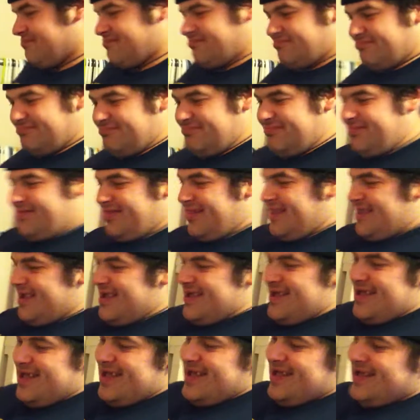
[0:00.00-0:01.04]
Come on, don't
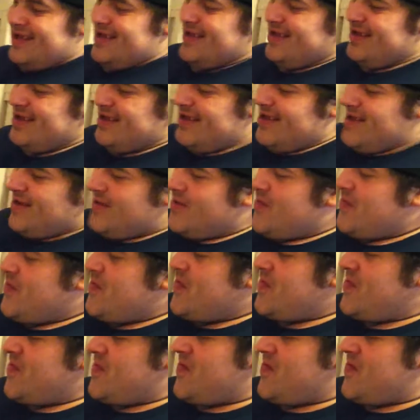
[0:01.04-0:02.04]
be a quitter, Sparky.